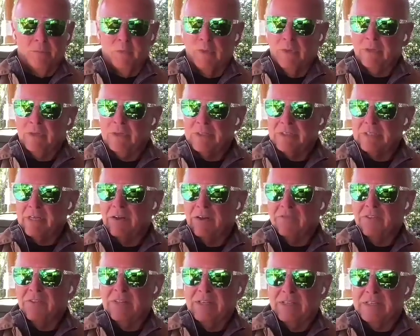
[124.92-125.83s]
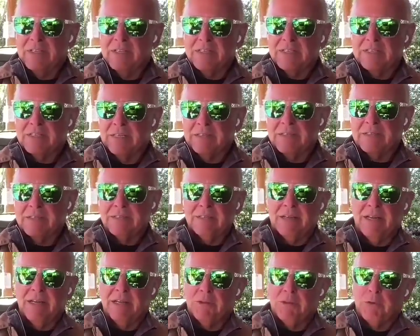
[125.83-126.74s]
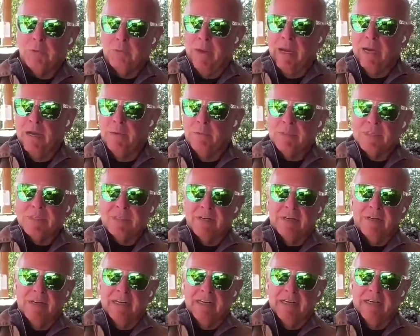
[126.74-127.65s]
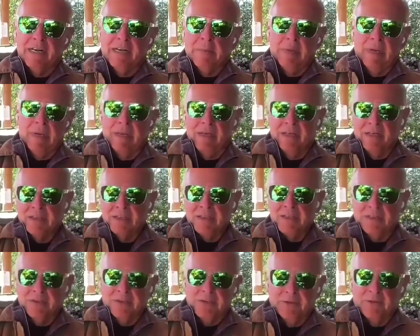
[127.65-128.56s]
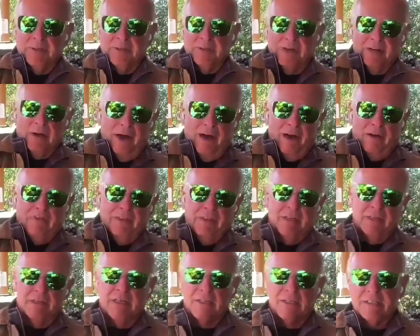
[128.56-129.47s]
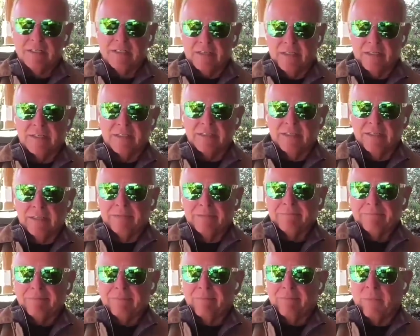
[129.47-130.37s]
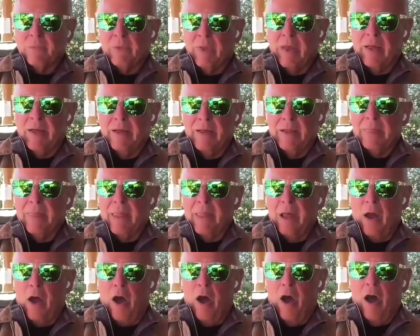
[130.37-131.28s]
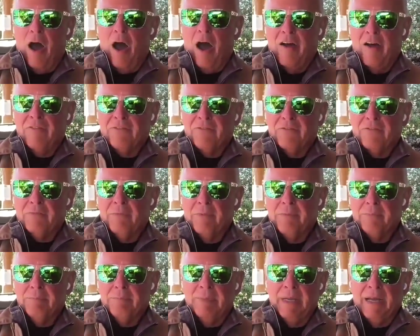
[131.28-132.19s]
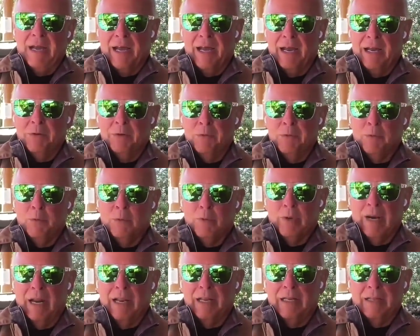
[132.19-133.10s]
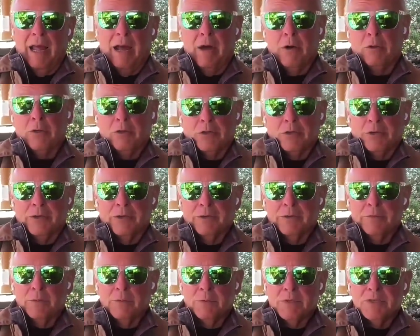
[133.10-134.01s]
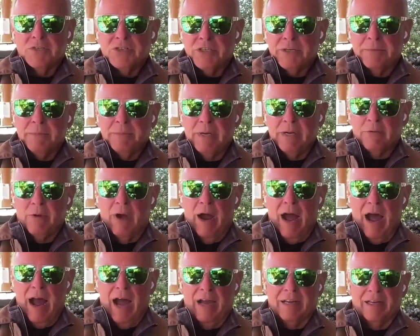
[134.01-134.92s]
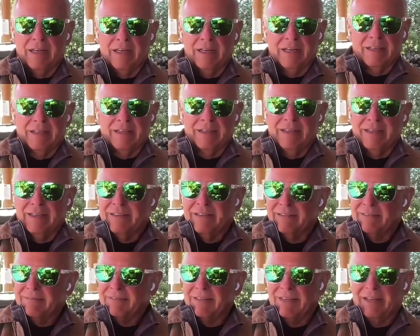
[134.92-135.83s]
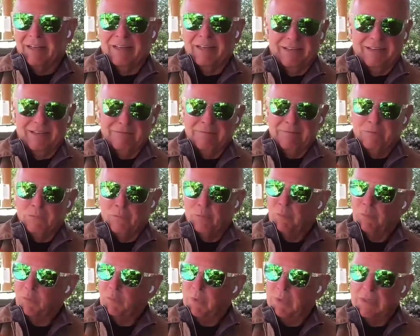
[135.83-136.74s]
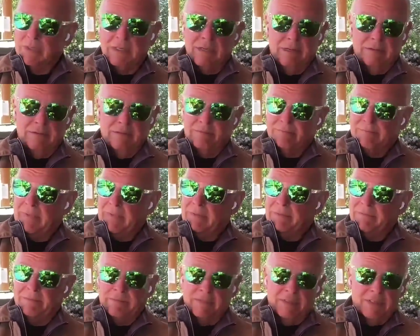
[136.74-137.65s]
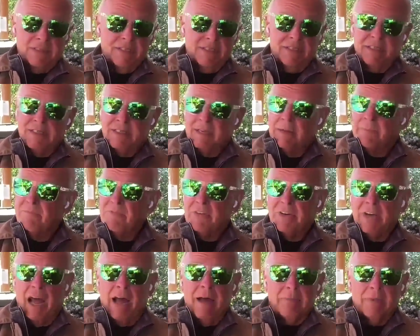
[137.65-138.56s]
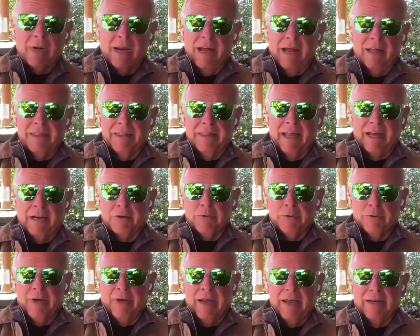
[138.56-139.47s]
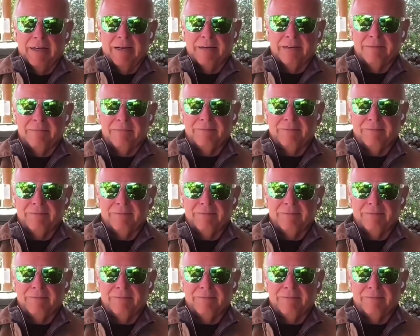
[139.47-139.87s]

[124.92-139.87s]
we looked off in the distance and the rain was starting to come into Sedona off in the distance. Off behind what I now learned was chimney rock, was some phenomenon that created